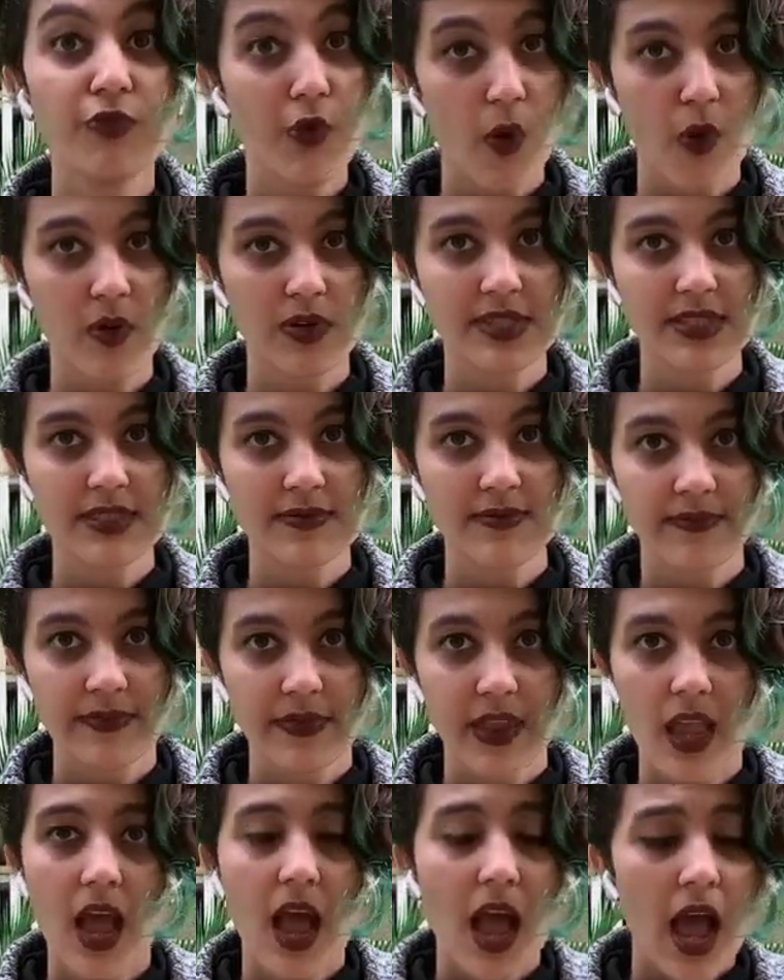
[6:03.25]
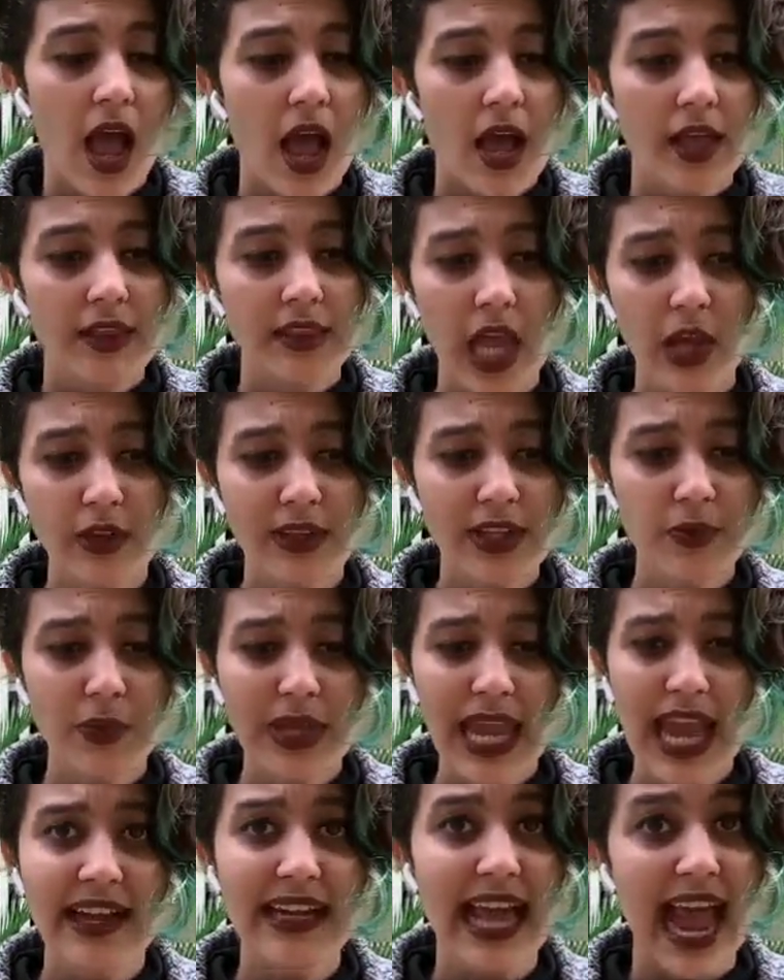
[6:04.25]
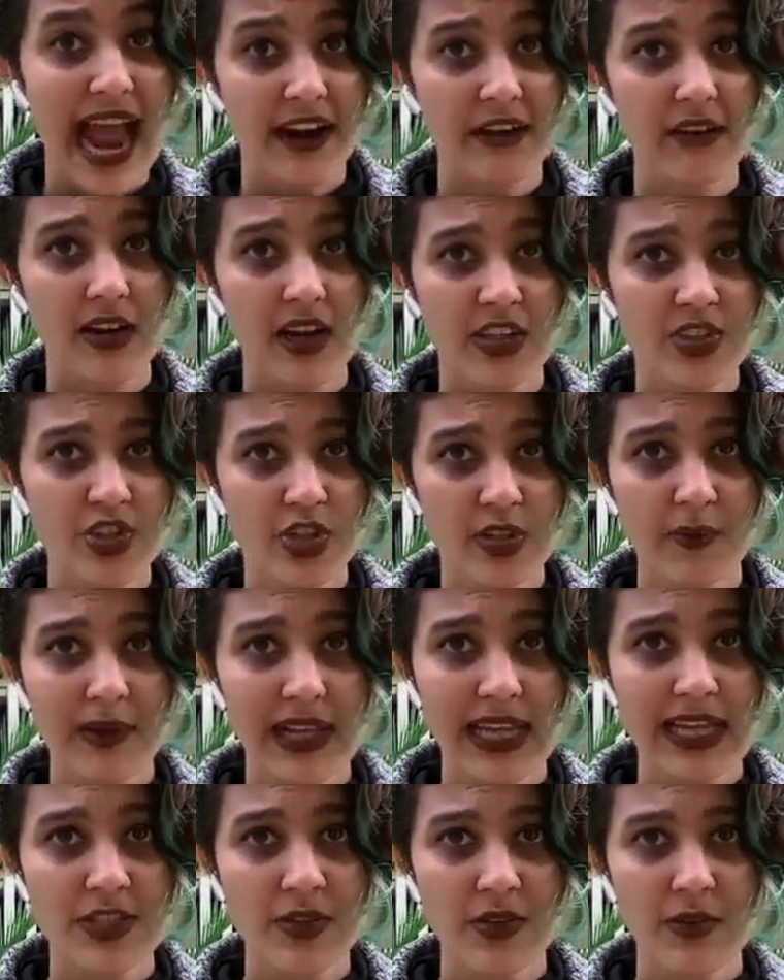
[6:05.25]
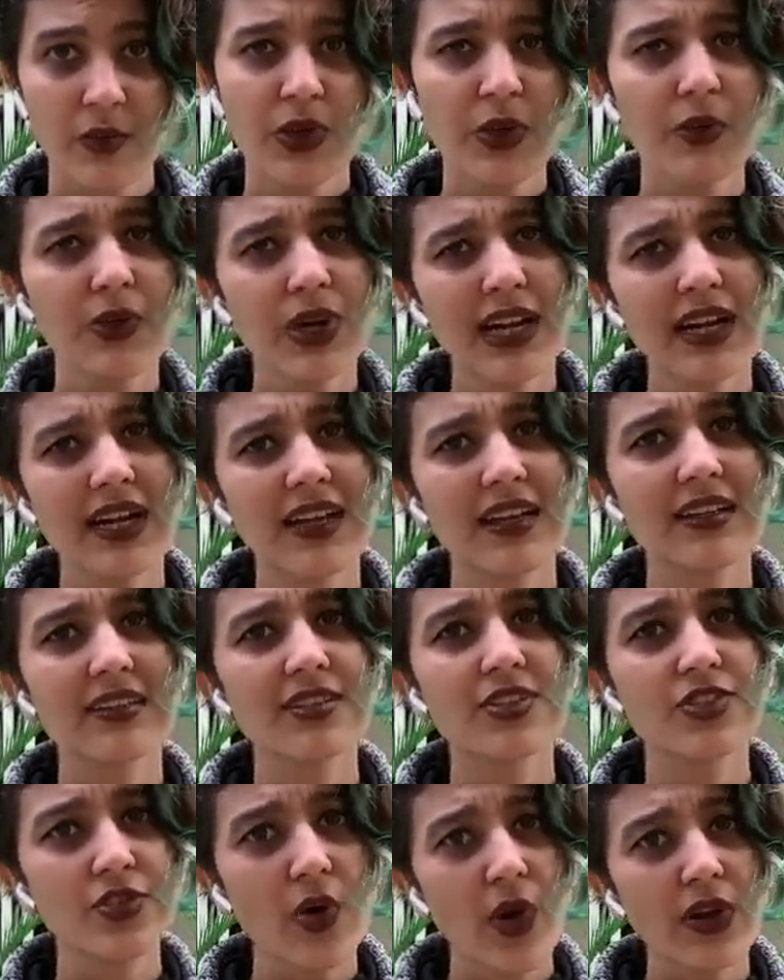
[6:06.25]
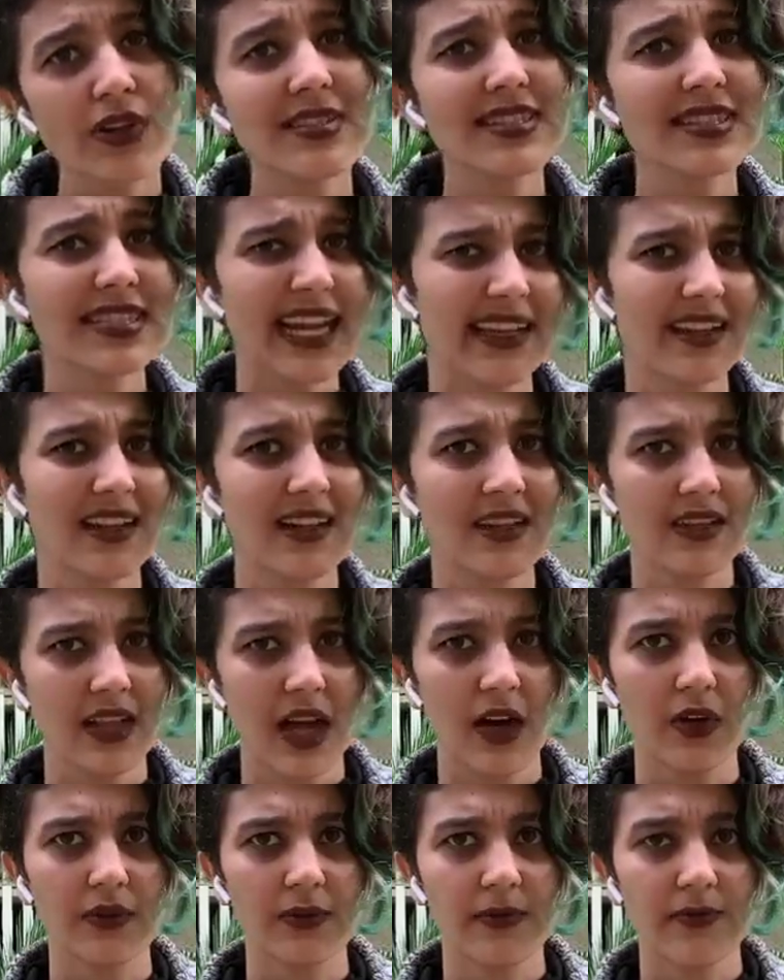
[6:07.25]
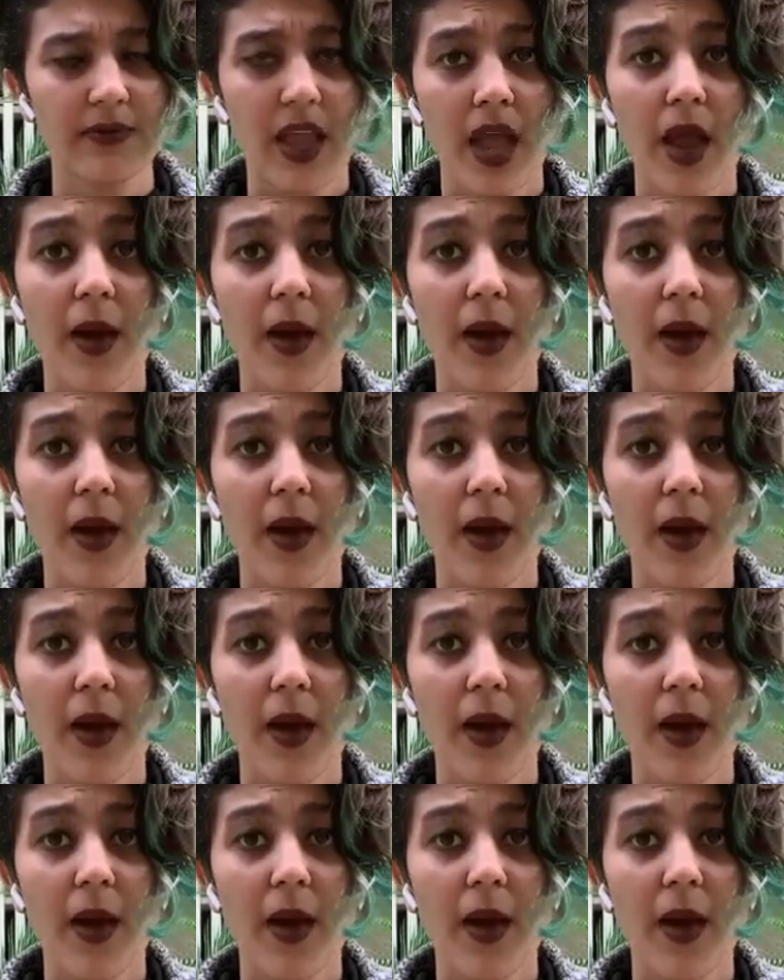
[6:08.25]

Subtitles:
Wars. Now that we had agriculture in place, we were sort of settled down.